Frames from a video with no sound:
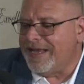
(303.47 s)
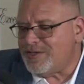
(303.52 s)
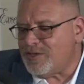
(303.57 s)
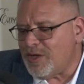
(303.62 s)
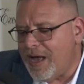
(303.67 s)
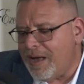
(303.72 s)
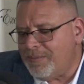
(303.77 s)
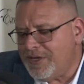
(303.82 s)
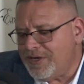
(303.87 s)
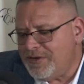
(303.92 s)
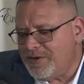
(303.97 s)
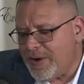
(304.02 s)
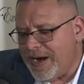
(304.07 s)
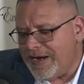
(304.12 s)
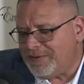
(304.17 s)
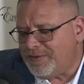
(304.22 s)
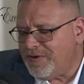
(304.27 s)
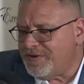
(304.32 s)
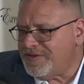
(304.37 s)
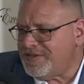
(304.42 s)
so I'm the
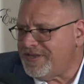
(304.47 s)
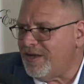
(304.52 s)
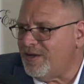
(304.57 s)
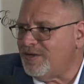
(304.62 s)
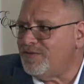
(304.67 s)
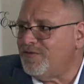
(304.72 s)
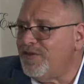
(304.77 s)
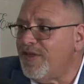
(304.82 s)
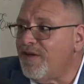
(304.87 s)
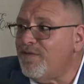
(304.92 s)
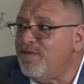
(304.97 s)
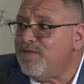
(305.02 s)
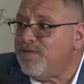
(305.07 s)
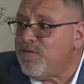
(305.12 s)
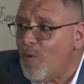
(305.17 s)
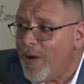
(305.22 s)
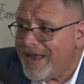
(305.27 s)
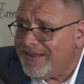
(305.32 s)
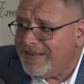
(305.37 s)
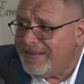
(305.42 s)
director of sales for the
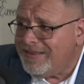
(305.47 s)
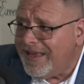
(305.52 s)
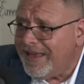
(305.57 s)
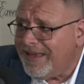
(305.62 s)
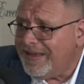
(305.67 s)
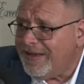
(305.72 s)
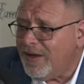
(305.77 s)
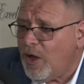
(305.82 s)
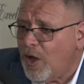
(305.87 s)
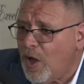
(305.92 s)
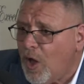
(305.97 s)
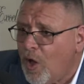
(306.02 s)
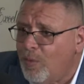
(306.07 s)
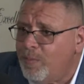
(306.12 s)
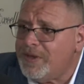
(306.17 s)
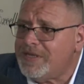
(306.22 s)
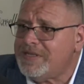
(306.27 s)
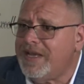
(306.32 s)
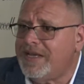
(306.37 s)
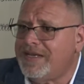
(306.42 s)
Fuente
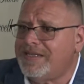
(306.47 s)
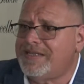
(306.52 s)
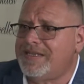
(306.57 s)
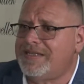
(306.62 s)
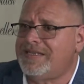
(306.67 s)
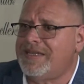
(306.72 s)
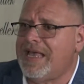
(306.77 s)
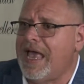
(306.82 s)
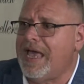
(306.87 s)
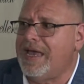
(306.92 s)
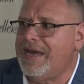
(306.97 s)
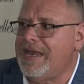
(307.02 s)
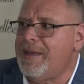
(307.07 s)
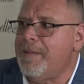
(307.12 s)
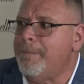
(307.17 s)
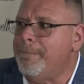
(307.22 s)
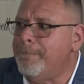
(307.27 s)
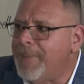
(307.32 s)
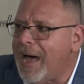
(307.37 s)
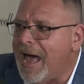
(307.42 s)
Opus X Society
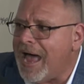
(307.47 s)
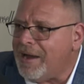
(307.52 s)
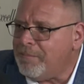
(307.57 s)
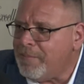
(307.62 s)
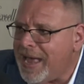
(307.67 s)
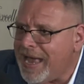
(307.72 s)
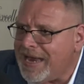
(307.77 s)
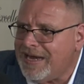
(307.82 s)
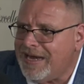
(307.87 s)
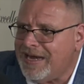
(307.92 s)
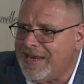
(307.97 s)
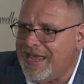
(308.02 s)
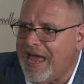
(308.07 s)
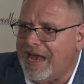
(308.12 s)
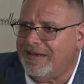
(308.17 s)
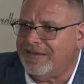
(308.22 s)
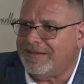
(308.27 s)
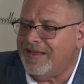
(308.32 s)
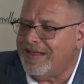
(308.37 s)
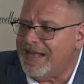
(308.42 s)
right. by Manny
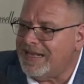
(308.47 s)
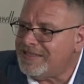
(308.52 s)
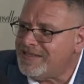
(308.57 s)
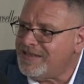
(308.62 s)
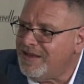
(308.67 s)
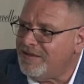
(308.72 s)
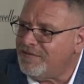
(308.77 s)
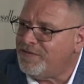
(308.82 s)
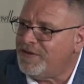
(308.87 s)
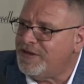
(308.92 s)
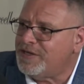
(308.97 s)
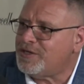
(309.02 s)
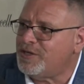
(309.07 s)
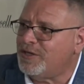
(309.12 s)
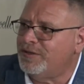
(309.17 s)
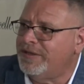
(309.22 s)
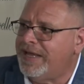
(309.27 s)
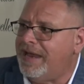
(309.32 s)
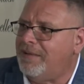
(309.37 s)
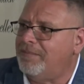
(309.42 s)
Iriarte. That's the
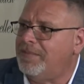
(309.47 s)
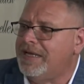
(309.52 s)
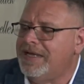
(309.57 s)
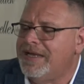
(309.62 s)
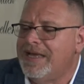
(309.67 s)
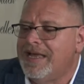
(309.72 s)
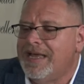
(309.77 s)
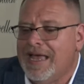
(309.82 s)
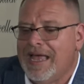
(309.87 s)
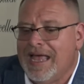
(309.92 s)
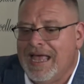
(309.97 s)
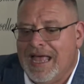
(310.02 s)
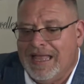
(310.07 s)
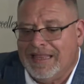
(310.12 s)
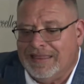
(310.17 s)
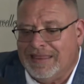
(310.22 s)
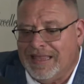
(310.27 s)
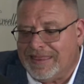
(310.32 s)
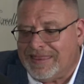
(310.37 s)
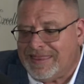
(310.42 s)
official name.
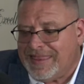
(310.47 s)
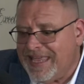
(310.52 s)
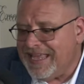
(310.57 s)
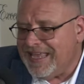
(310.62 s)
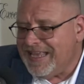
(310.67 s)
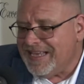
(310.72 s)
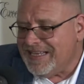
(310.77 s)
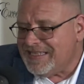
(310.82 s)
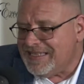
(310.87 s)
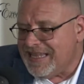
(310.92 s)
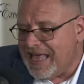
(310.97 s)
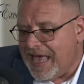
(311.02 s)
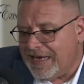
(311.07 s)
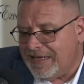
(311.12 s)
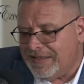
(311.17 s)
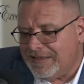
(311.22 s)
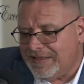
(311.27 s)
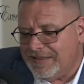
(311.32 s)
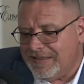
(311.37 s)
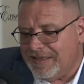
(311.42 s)
The thing is that
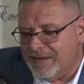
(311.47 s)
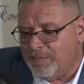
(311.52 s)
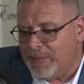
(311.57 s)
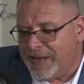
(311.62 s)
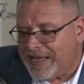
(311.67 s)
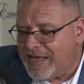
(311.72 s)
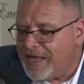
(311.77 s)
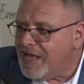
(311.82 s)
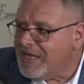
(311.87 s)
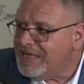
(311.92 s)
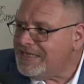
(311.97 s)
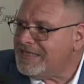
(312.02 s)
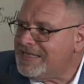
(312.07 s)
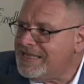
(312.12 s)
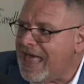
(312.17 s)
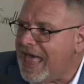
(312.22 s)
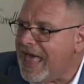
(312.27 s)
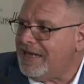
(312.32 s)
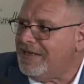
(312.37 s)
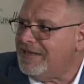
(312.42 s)
because
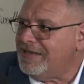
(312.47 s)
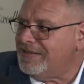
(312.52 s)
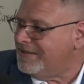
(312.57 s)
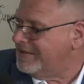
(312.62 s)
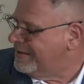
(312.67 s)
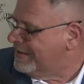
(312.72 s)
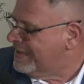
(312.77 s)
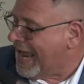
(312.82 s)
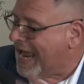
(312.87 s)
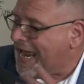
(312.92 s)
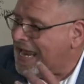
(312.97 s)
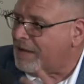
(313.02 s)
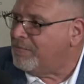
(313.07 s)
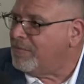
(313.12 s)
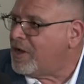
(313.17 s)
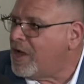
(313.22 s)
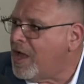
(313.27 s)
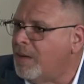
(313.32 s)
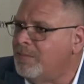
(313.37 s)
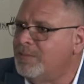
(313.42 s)
that
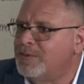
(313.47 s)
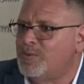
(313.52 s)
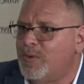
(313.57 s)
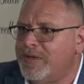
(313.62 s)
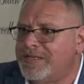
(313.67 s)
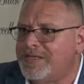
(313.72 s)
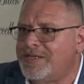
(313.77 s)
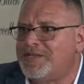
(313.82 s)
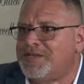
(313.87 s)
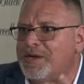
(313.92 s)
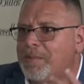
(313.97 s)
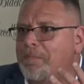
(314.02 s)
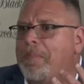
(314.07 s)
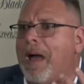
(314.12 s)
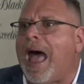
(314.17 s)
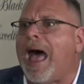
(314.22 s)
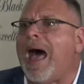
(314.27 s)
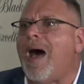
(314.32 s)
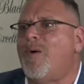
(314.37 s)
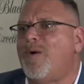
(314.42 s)
name comes with such a
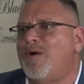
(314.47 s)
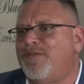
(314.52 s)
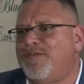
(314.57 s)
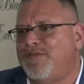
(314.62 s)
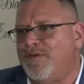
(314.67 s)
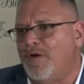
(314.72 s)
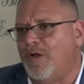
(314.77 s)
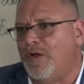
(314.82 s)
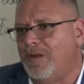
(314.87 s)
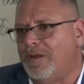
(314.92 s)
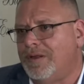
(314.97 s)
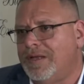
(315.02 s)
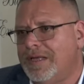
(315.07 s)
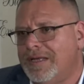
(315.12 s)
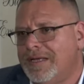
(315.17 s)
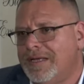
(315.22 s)
powerful